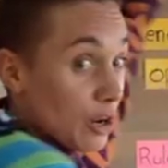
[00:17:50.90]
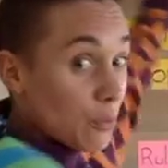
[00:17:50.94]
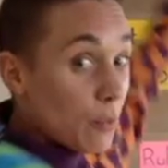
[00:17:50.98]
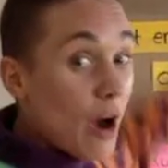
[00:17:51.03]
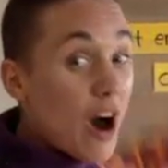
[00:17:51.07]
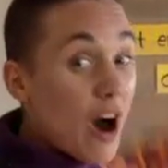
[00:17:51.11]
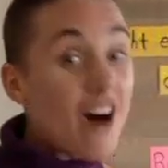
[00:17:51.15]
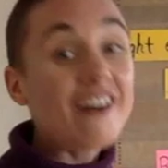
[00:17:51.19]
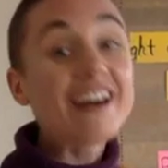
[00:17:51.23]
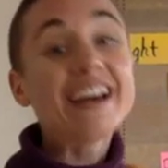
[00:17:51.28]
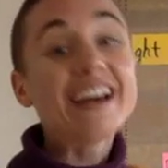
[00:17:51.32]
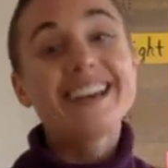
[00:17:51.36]

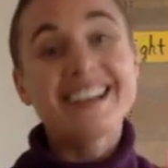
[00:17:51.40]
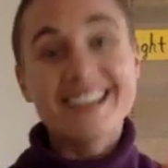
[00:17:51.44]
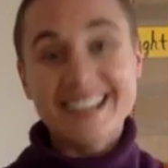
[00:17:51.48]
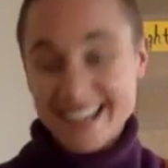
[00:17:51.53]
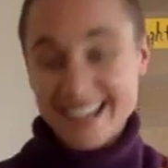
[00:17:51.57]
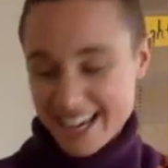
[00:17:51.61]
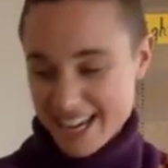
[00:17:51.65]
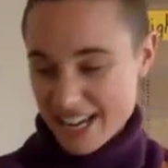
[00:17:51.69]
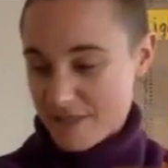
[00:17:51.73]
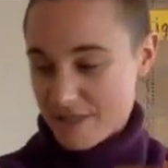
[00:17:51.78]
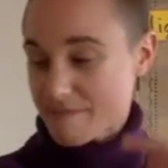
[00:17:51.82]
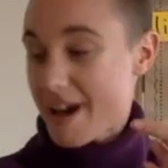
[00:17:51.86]
wall
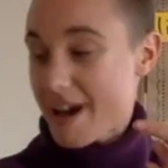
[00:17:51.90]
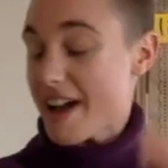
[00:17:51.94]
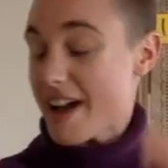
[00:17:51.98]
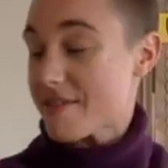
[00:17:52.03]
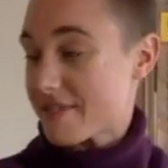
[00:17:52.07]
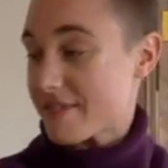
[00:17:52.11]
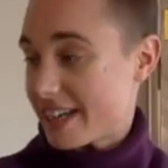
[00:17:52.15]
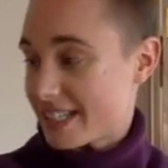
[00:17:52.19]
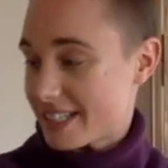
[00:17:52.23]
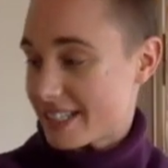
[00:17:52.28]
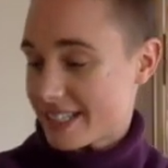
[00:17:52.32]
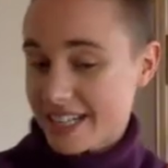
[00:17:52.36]
in my
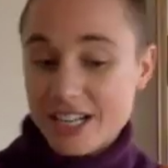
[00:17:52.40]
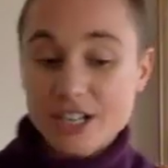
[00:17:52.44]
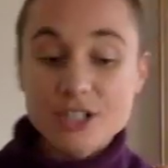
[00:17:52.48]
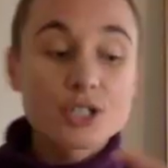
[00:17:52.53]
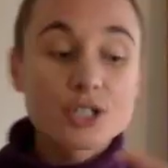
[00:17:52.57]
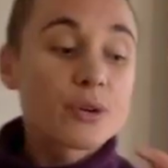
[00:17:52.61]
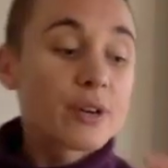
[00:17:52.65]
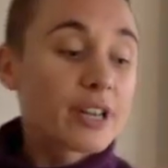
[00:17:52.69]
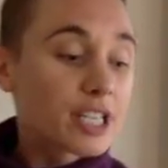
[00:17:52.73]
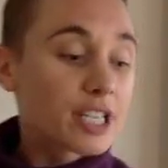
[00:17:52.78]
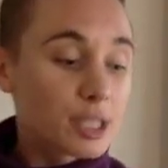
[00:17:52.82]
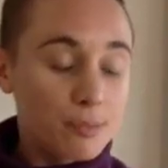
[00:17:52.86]
reasoning
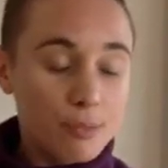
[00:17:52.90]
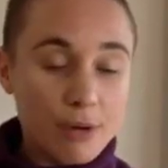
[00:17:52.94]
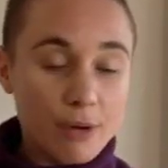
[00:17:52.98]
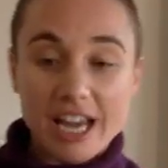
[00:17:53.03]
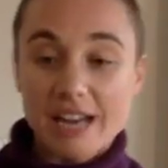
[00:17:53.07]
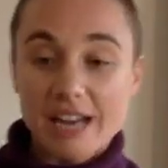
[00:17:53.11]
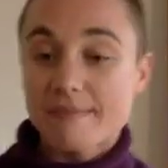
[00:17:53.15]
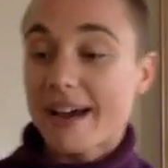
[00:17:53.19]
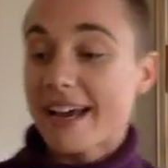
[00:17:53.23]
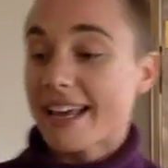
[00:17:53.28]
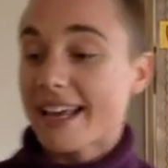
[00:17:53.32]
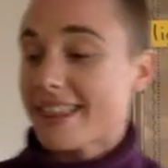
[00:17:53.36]
to
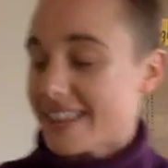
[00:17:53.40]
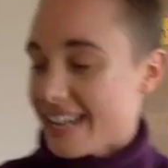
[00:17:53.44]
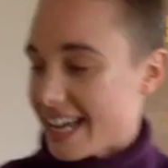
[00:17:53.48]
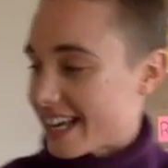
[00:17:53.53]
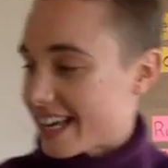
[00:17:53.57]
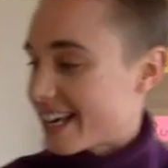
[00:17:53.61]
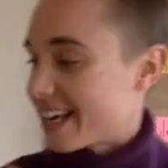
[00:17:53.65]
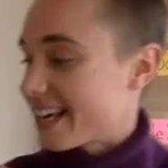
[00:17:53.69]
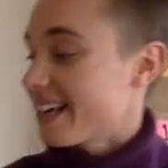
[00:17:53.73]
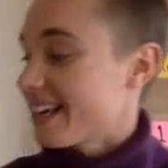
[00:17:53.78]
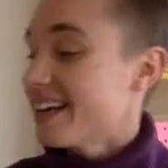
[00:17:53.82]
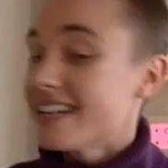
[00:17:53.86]
explain my
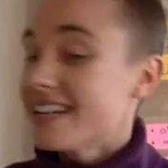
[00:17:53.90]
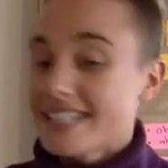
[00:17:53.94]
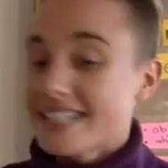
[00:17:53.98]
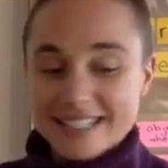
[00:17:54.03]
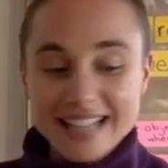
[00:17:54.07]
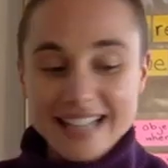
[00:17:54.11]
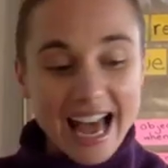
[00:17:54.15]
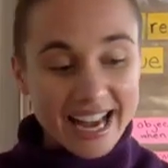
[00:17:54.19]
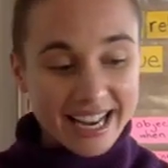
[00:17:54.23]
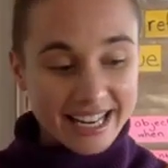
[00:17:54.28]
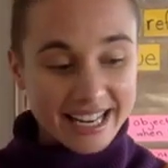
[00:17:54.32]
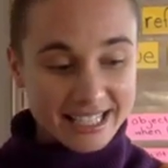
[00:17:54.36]
thinking
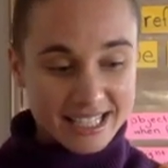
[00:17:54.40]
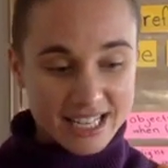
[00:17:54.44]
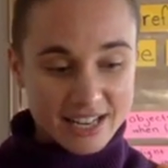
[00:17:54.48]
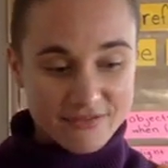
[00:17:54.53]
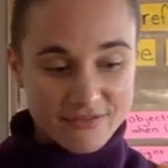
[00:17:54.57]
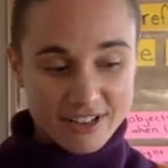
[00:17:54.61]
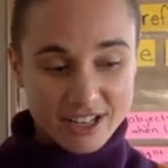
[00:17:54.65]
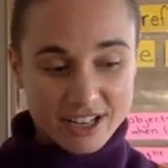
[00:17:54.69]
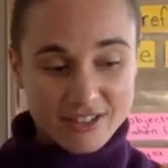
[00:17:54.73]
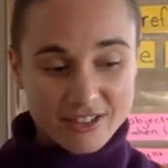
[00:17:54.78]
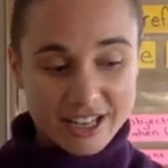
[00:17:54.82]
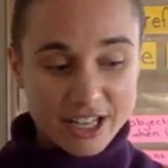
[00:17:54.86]

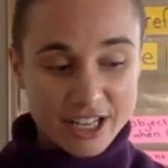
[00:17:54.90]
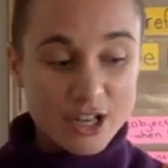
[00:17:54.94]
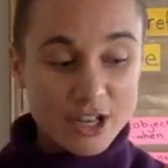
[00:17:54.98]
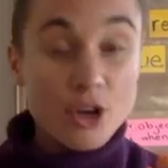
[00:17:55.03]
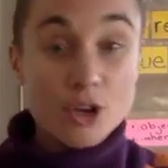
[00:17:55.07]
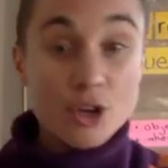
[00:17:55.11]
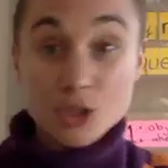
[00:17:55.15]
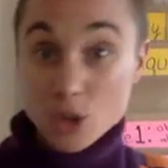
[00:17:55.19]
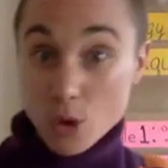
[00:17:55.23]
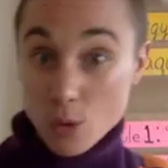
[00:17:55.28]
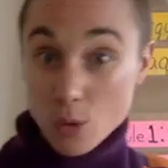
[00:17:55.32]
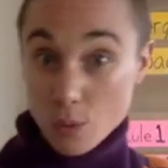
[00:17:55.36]
scientifically.
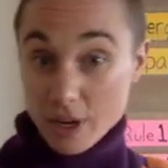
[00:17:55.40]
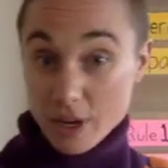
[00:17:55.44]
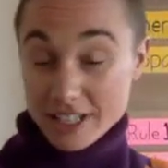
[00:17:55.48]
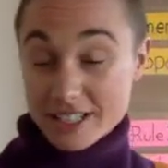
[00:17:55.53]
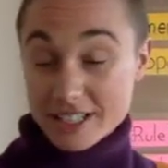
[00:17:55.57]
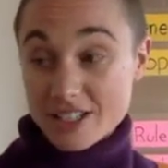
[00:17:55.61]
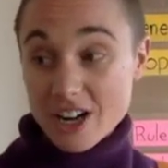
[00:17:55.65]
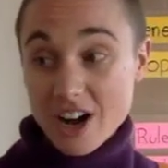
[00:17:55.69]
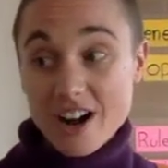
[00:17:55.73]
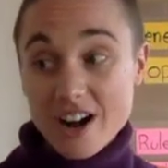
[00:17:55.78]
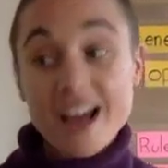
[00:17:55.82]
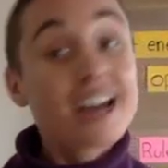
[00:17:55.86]
So we
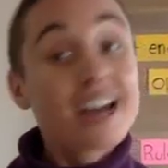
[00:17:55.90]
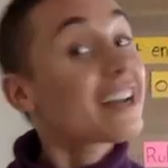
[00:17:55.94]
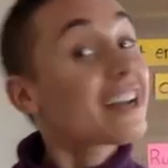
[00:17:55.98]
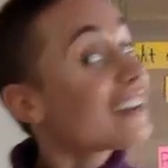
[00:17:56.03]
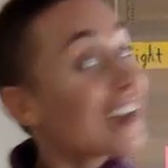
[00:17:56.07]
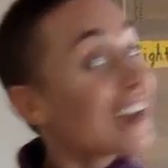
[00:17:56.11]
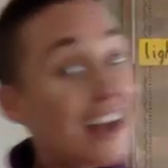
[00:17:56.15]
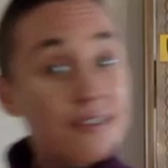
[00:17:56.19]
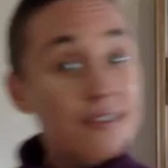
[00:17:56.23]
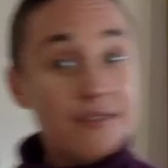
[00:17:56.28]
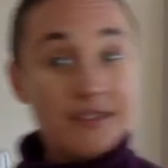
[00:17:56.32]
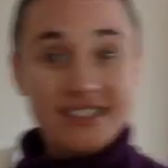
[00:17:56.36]
start
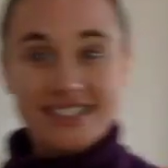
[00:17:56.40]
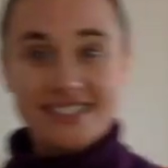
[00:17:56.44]
again with a